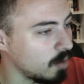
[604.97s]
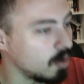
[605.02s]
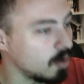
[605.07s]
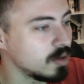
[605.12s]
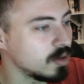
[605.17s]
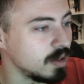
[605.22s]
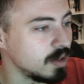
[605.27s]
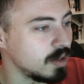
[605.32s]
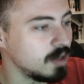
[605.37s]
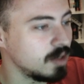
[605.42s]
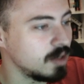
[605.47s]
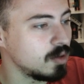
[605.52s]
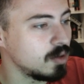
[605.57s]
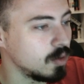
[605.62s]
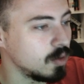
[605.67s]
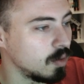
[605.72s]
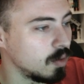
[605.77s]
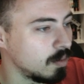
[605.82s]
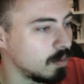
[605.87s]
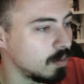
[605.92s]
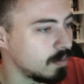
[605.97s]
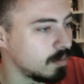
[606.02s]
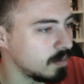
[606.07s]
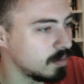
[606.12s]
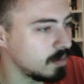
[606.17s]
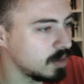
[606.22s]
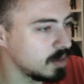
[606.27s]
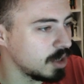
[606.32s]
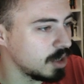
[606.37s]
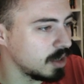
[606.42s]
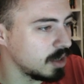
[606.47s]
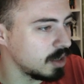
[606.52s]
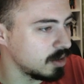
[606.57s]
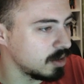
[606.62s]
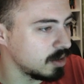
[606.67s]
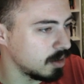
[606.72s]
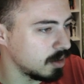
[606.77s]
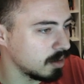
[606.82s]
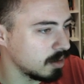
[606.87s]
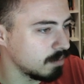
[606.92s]
also need to change
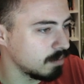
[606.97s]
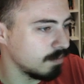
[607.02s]
the